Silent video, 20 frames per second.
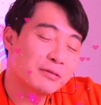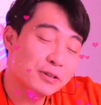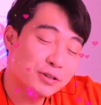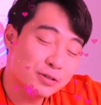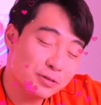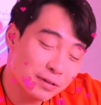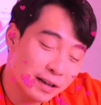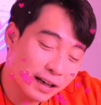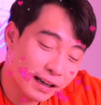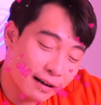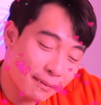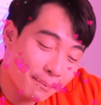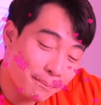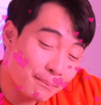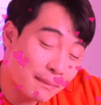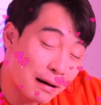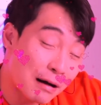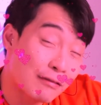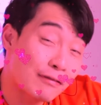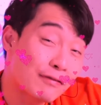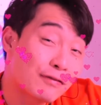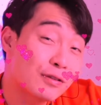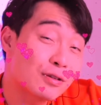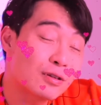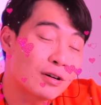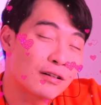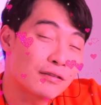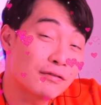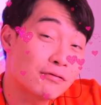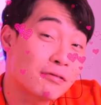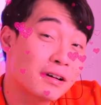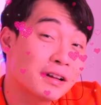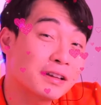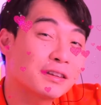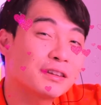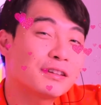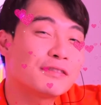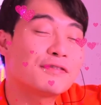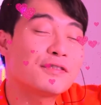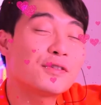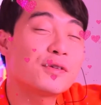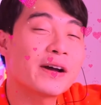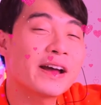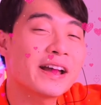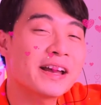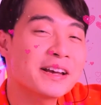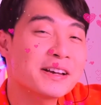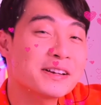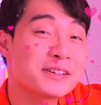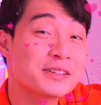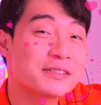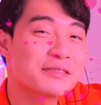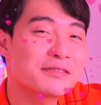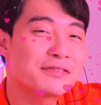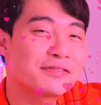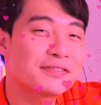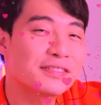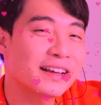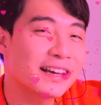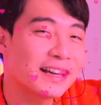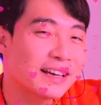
Would you like a mouthful of wonderful Asian flavor?